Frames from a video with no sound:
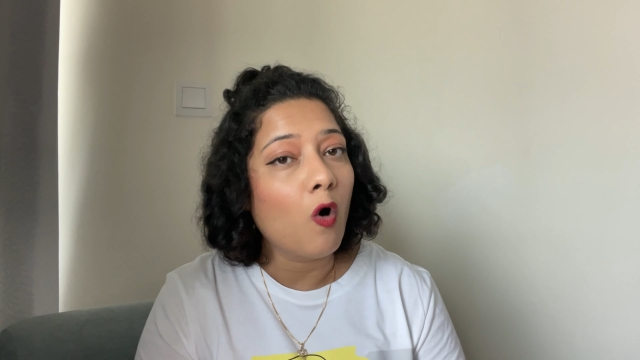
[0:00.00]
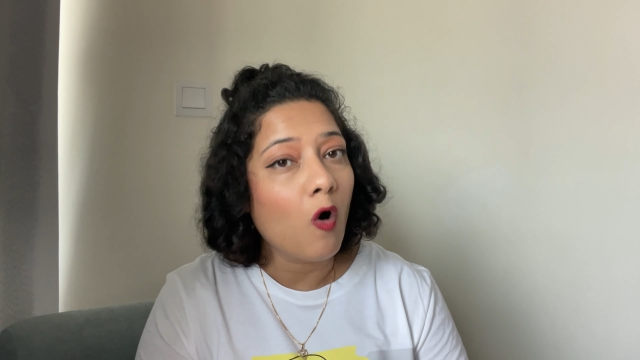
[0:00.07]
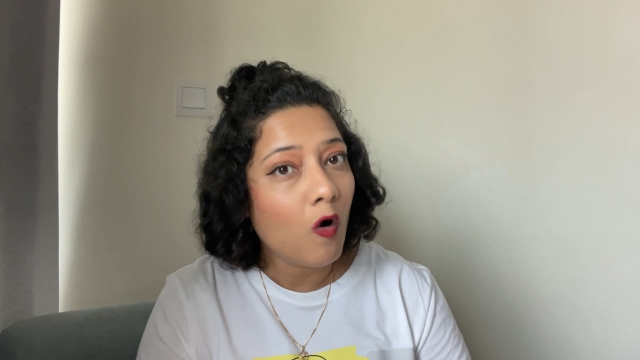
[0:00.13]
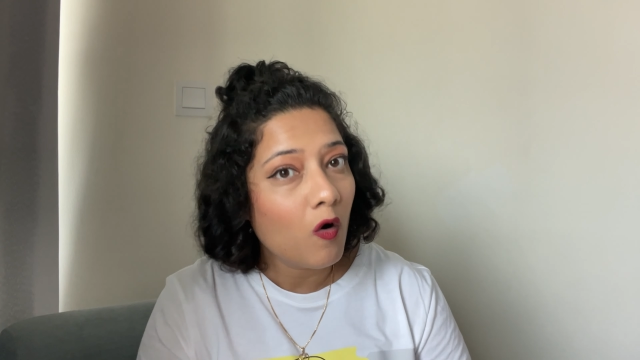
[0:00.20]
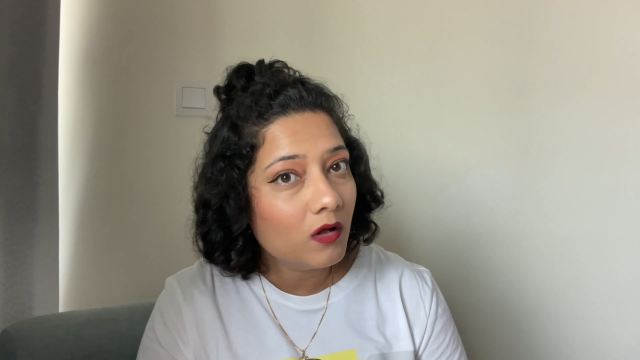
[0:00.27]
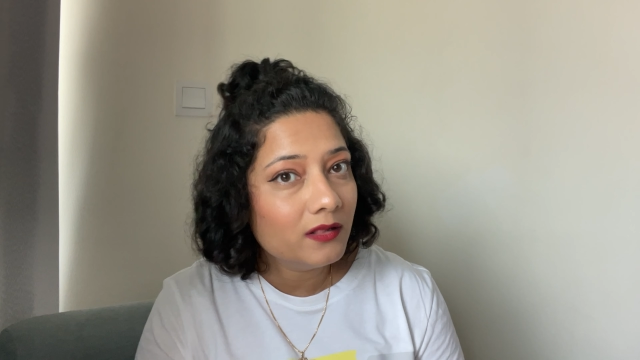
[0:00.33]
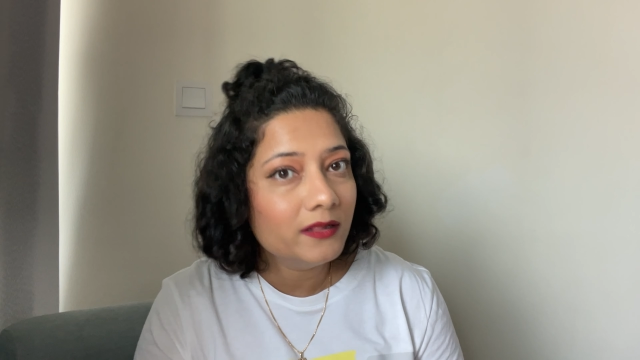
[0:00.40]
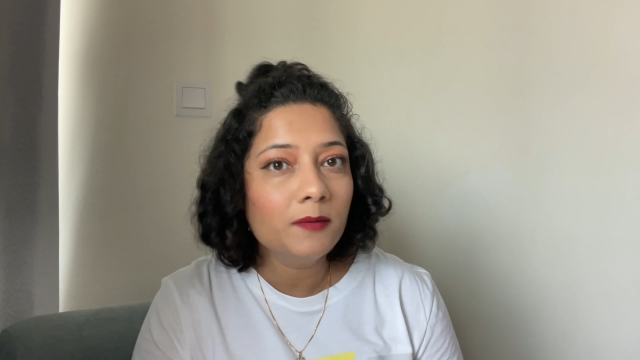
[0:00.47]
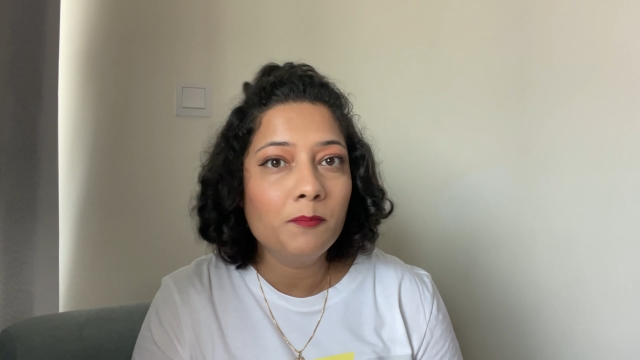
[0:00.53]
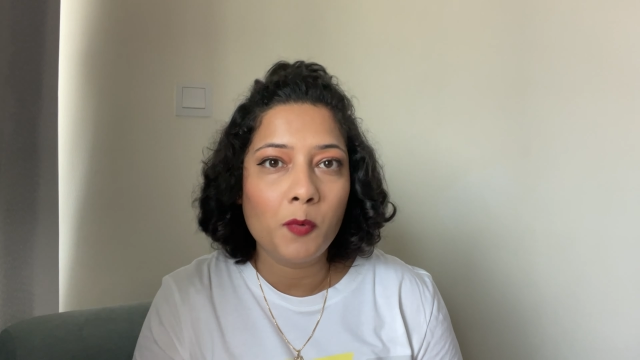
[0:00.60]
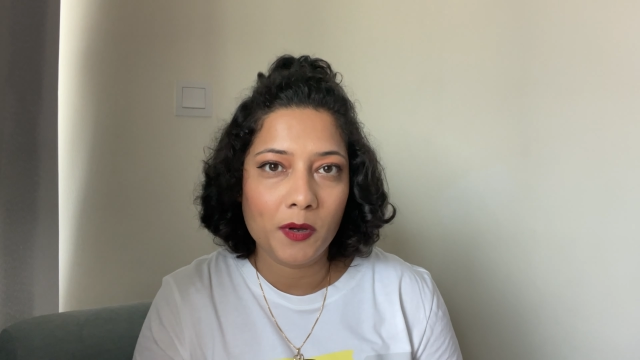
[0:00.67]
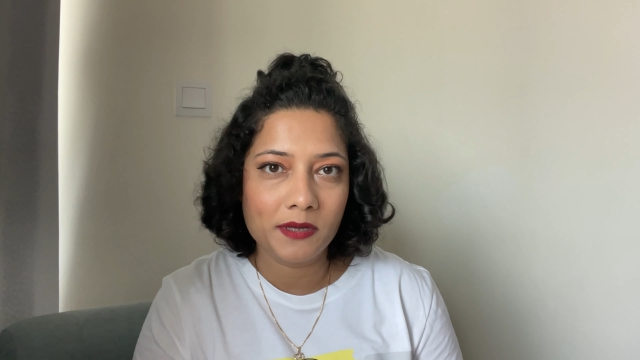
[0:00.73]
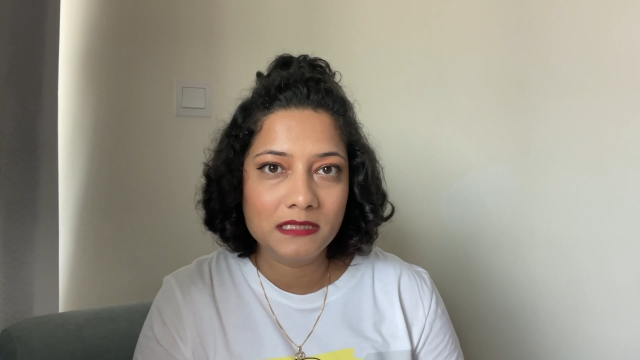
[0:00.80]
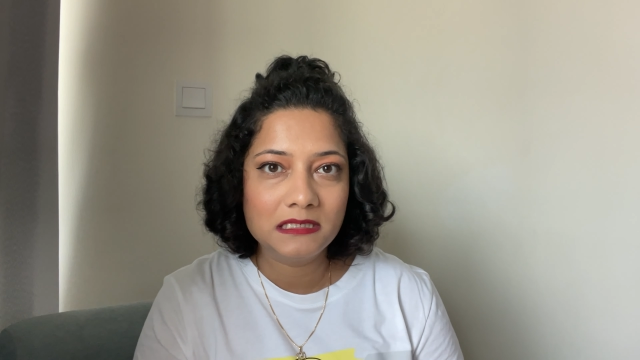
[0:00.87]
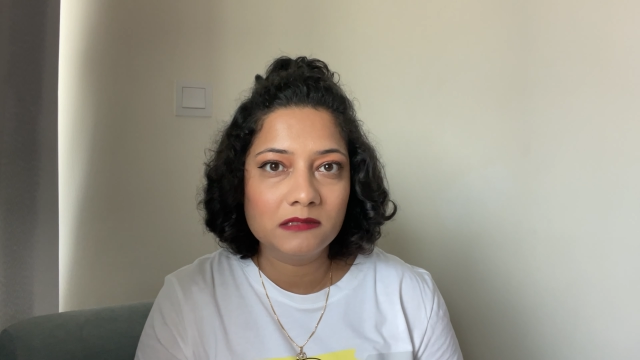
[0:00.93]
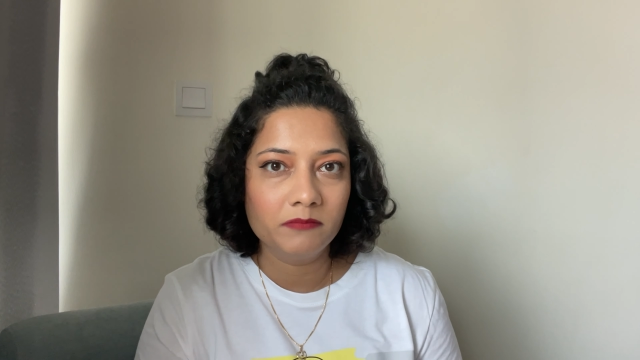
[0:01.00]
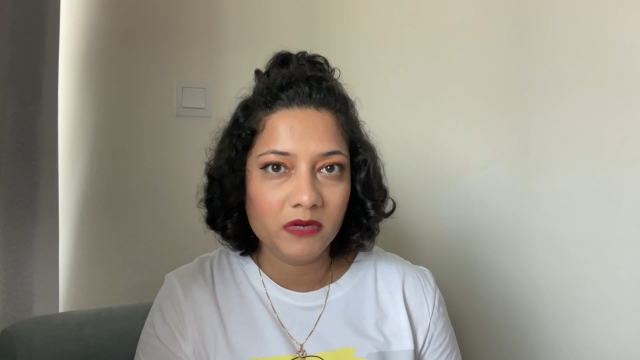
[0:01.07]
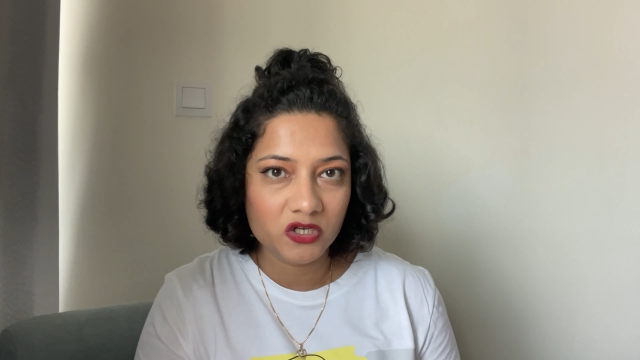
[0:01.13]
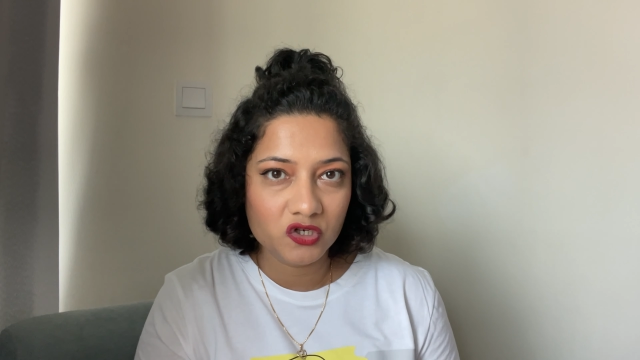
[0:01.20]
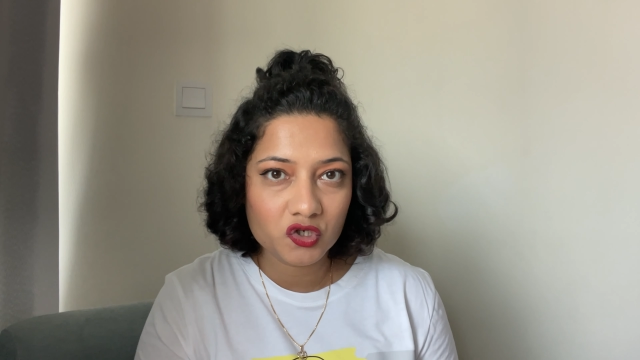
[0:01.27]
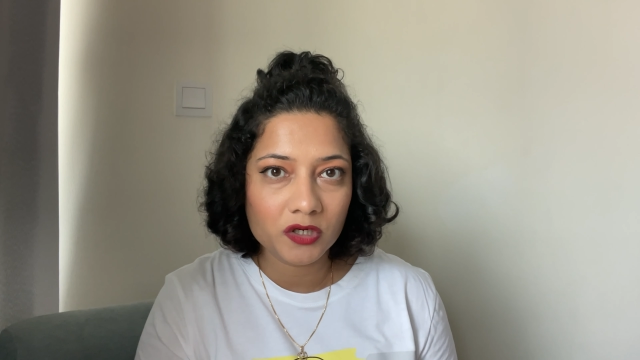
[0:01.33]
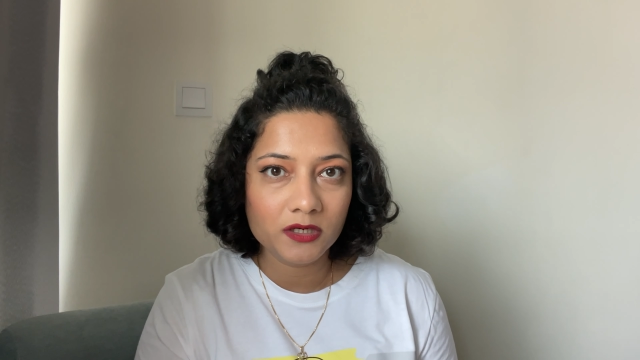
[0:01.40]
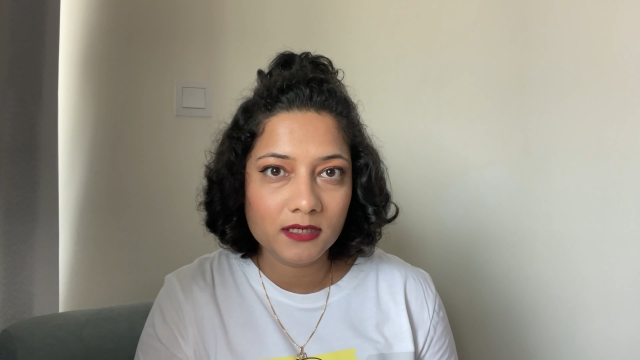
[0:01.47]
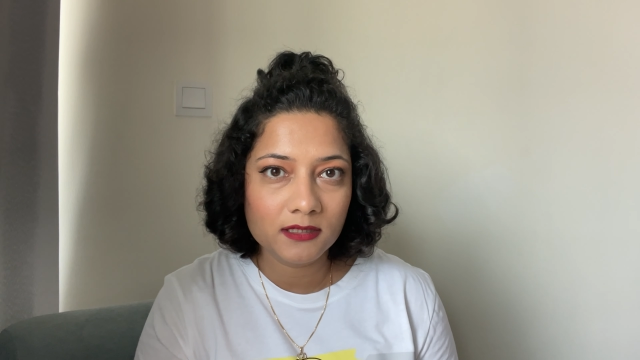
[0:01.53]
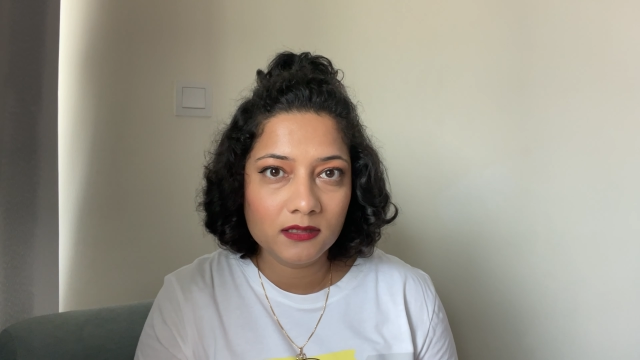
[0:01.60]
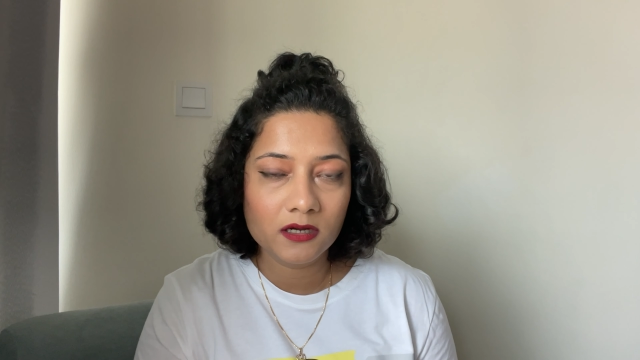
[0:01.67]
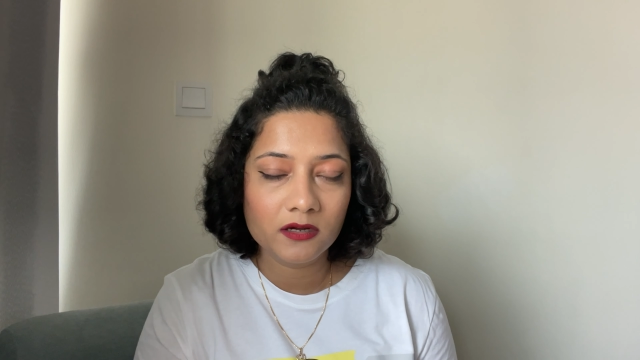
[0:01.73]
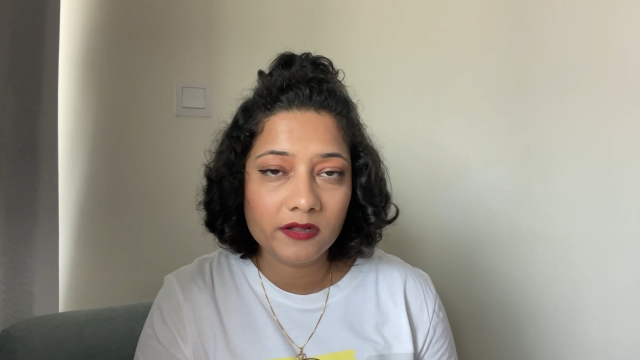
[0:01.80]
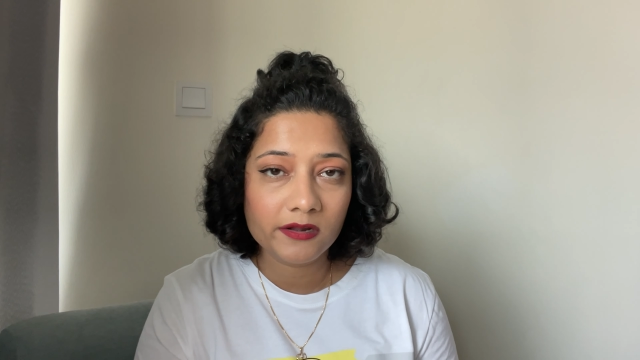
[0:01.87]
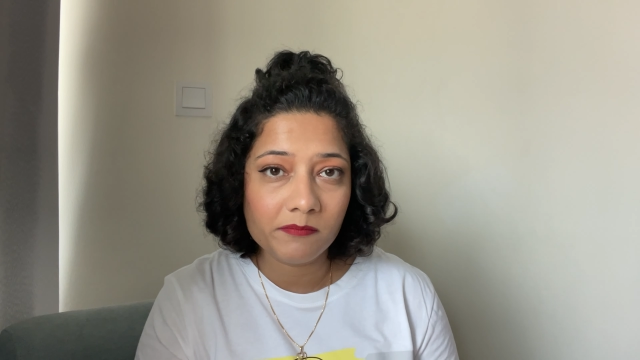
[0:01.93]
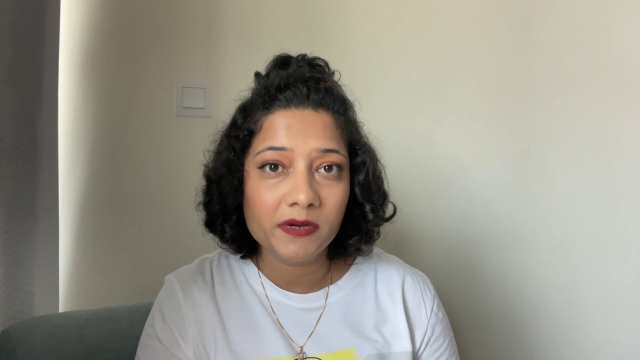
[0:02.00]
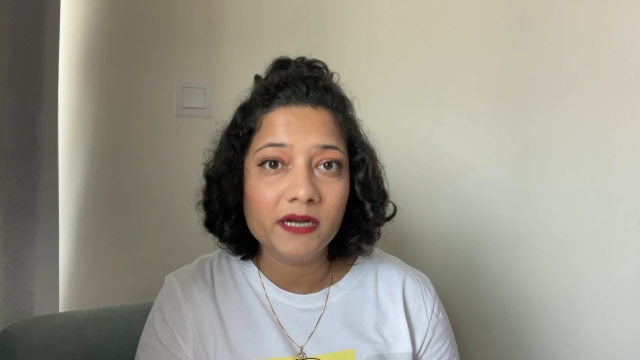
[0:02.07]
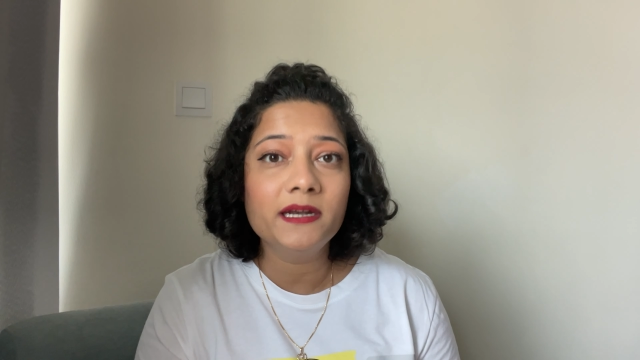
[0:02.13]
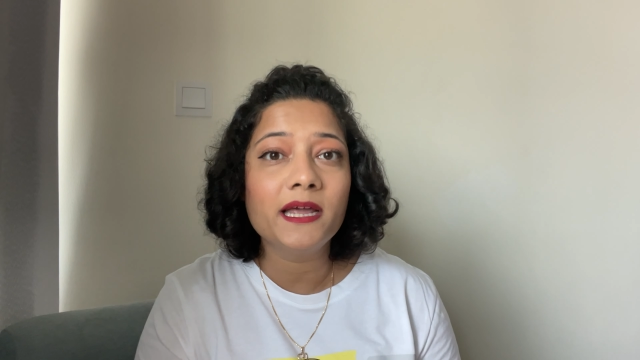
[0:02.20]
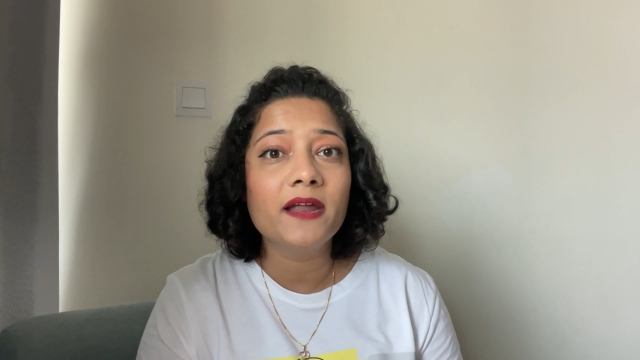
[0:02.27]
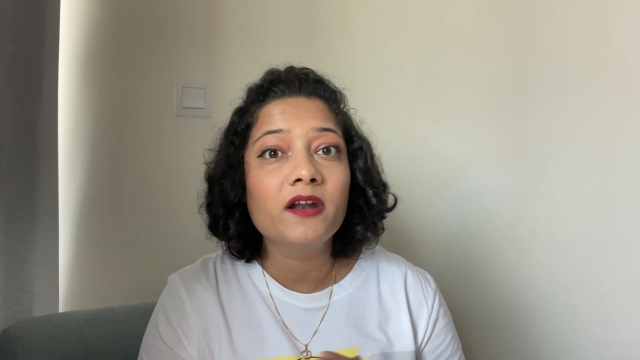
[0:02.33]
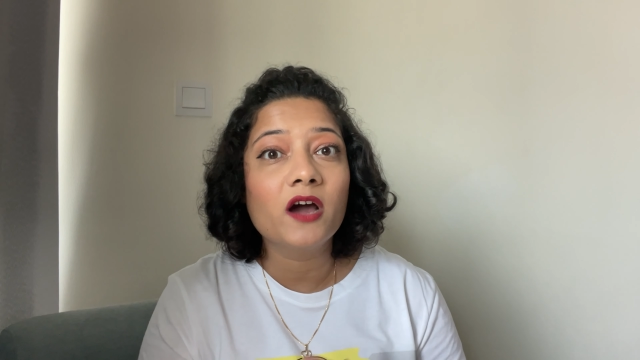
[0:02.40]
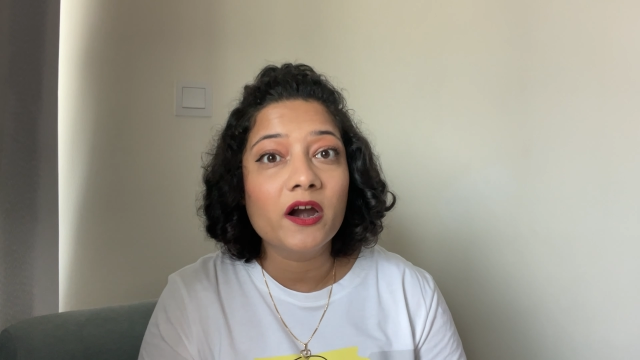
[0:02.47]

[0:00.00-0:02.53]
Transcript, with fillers: all the points mentioned in the agreement and